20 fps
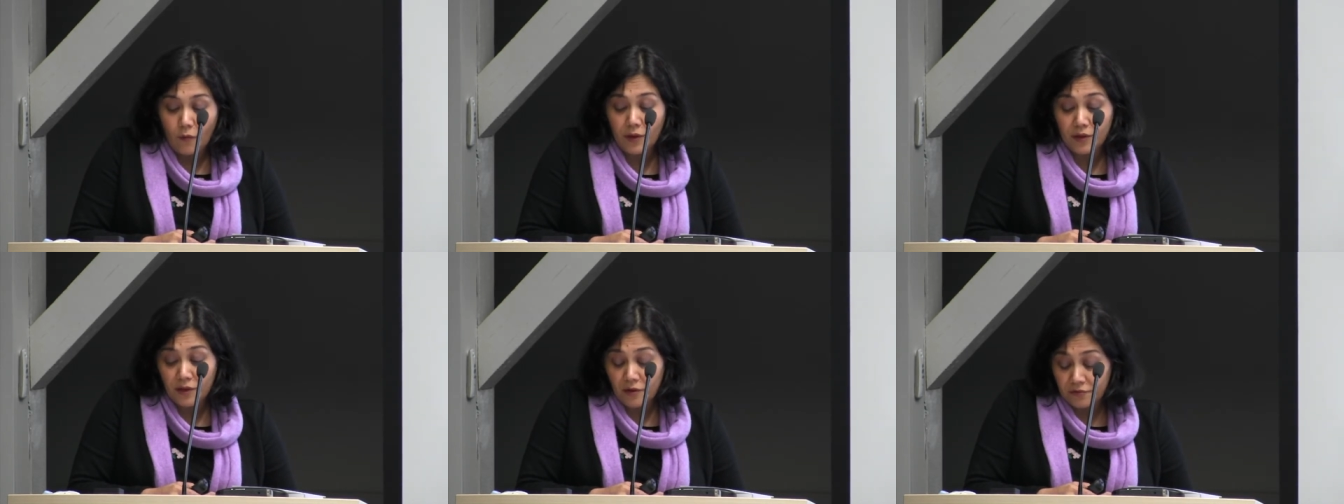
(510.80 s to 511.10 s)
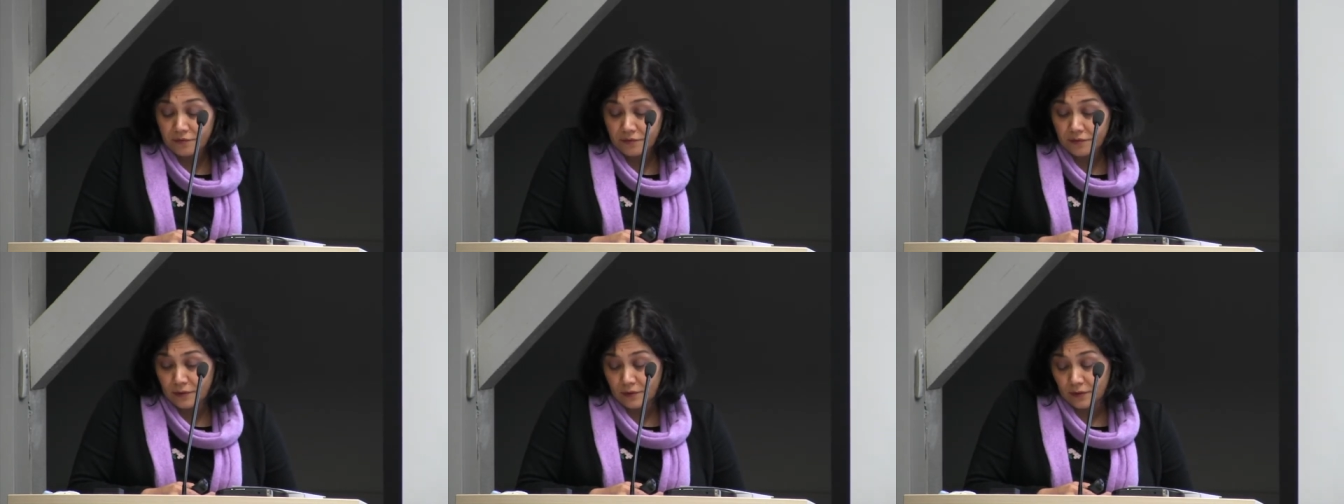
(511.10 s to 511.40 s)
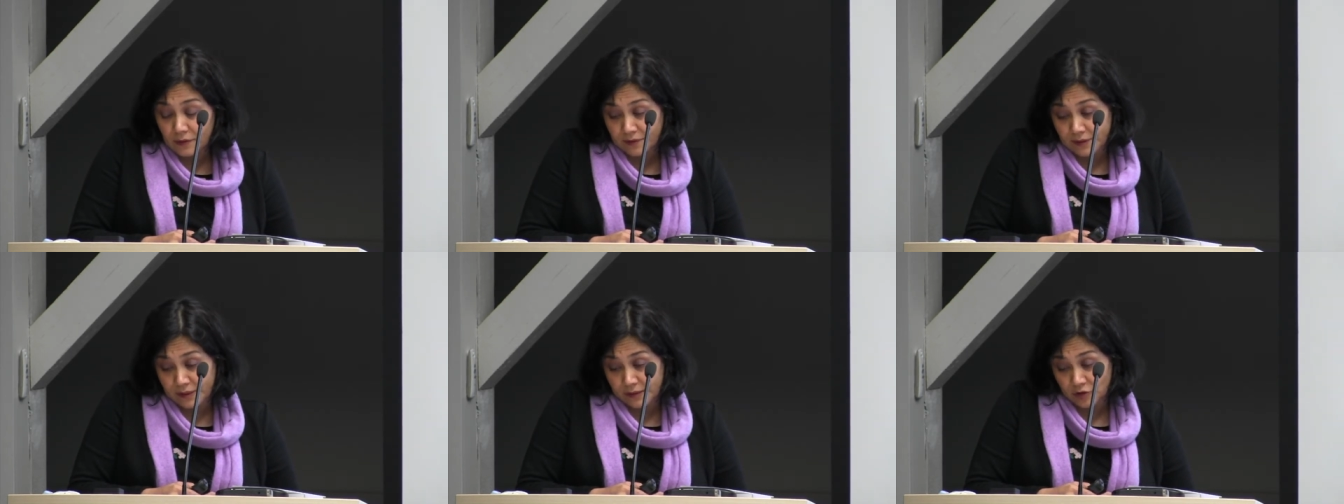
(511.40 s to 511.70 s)
One of
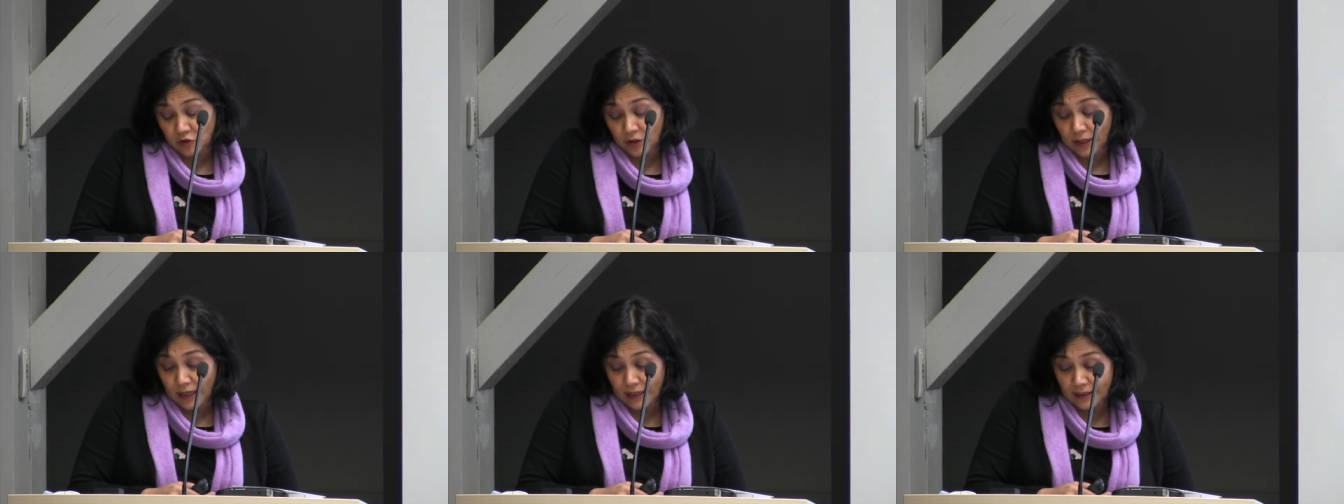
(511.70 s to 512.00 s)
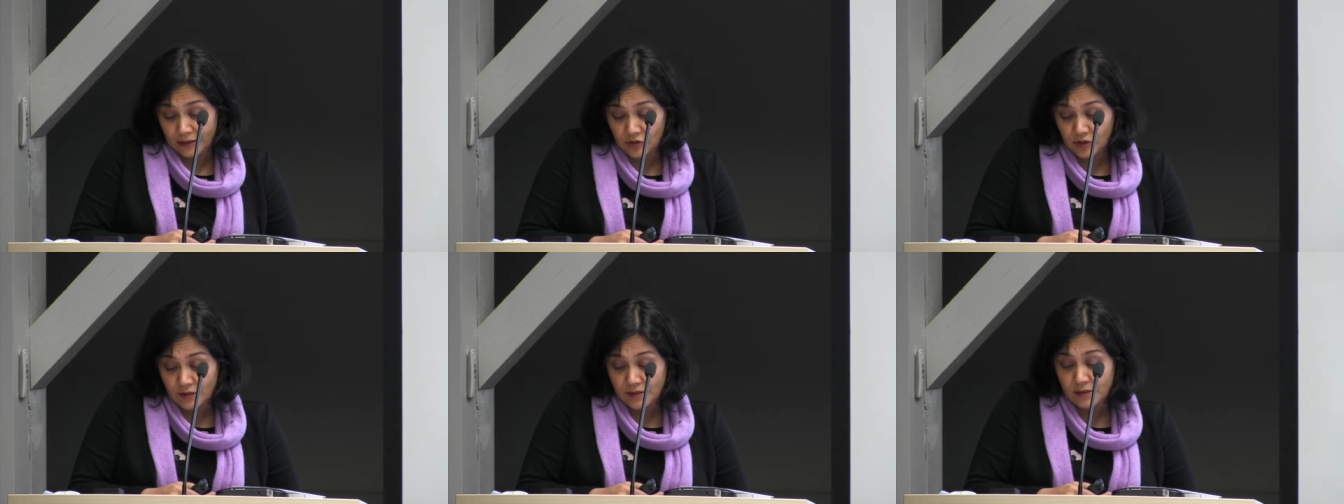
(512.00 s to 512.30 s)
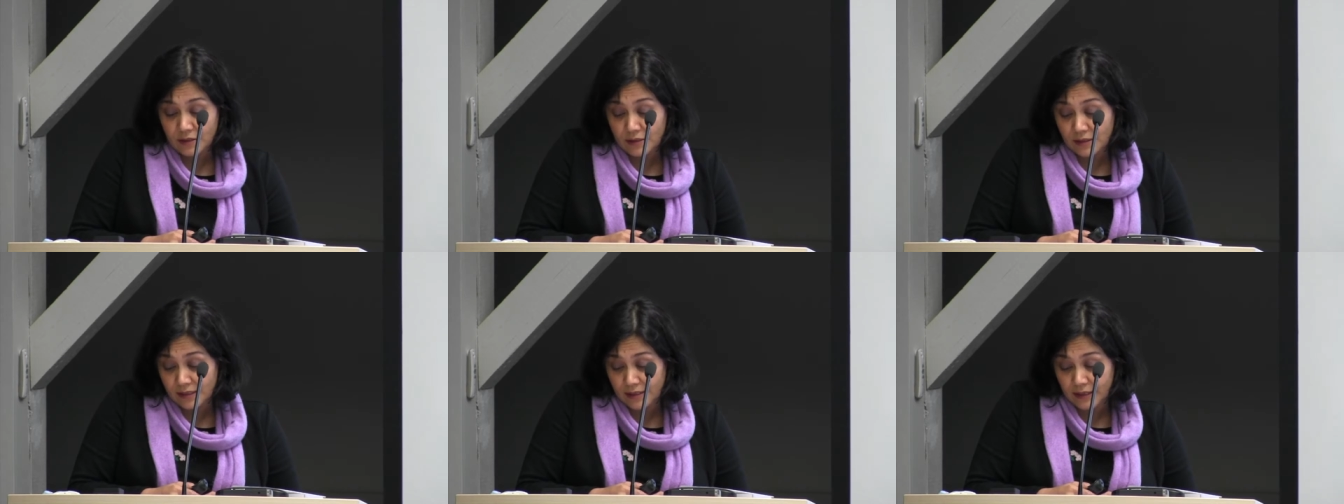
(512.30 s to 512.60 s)
these
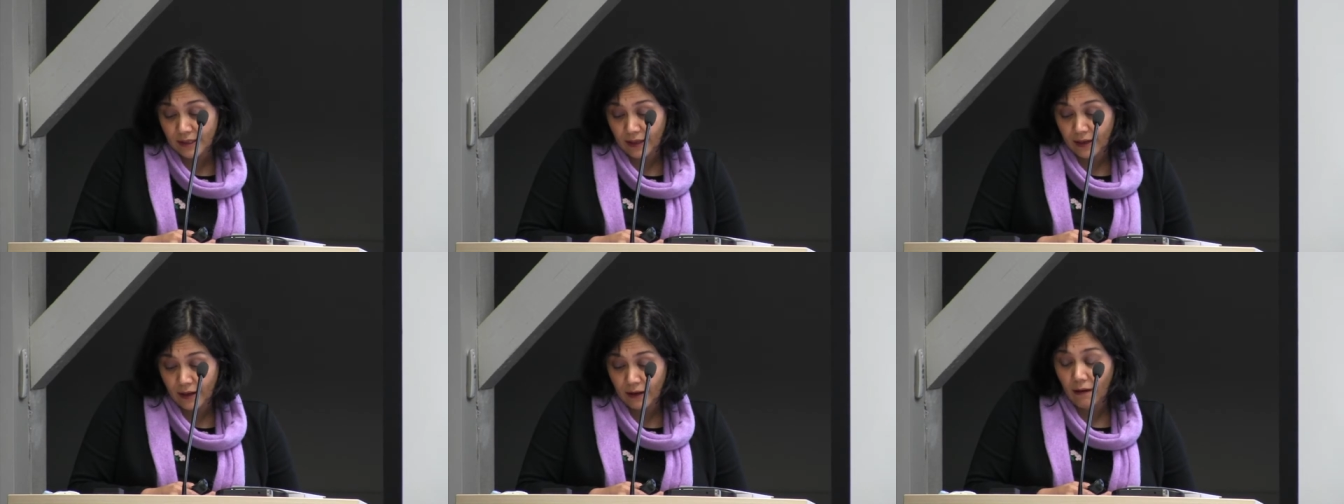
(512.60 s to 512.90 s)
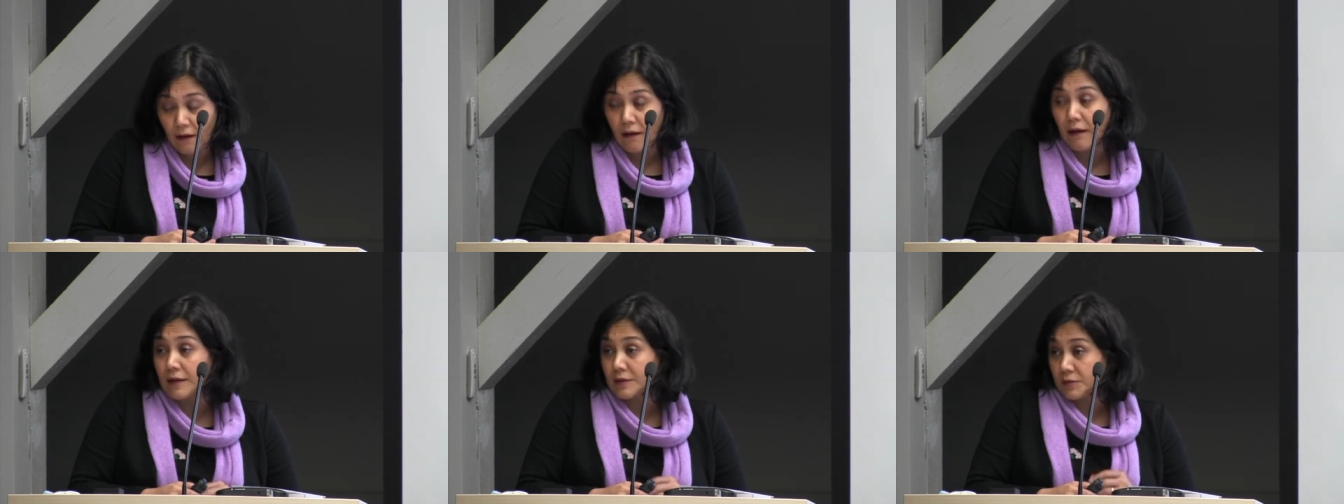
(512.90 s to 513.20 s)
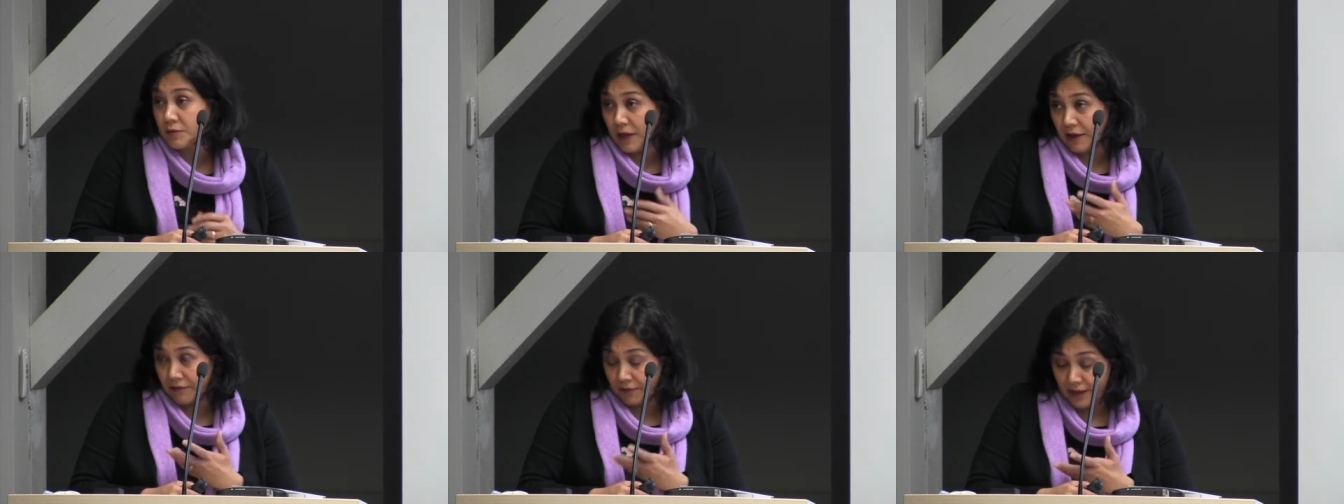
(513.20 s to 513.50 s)
challenges is as
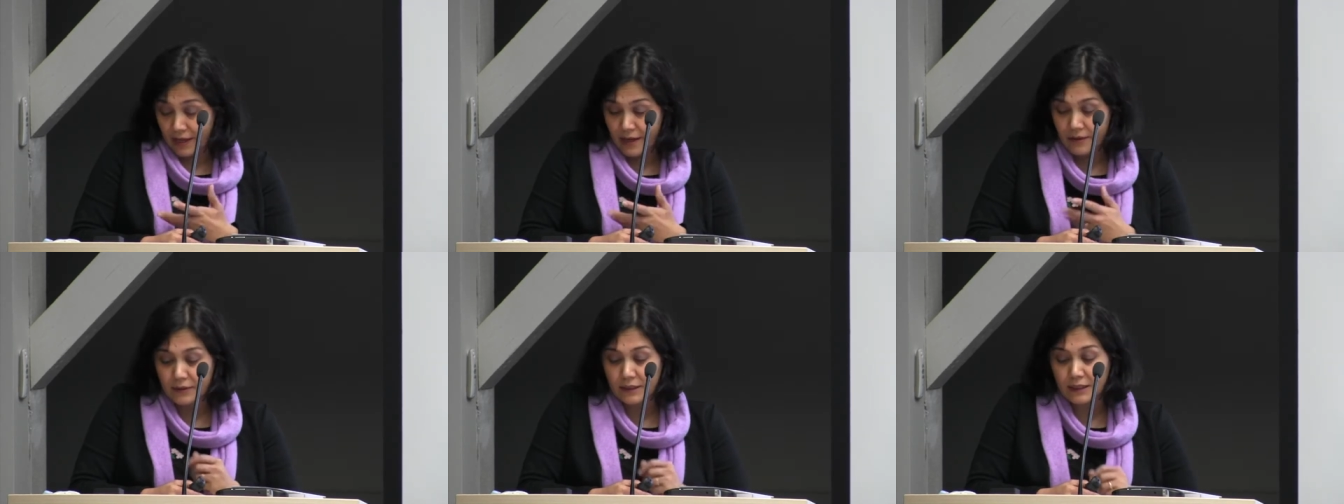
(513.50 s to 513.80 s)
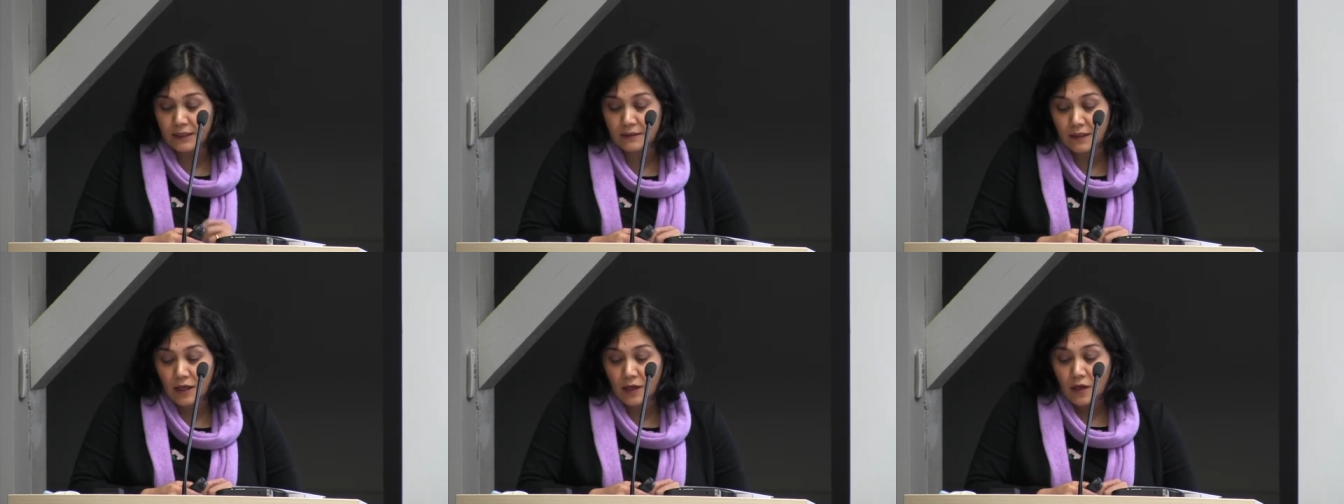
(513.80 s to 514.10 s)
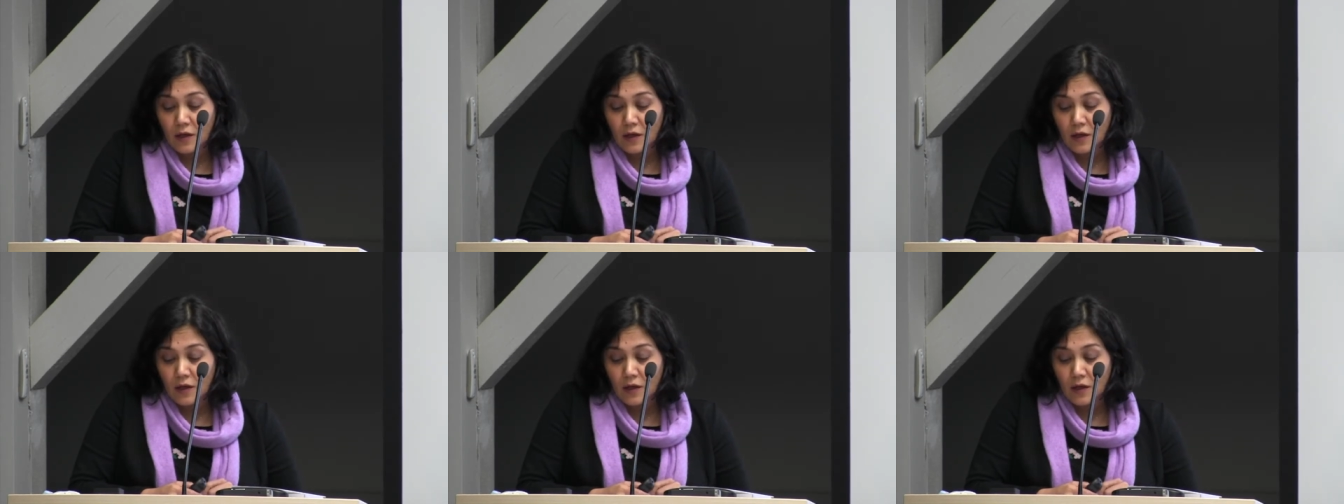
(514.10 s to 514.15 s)
we have here it,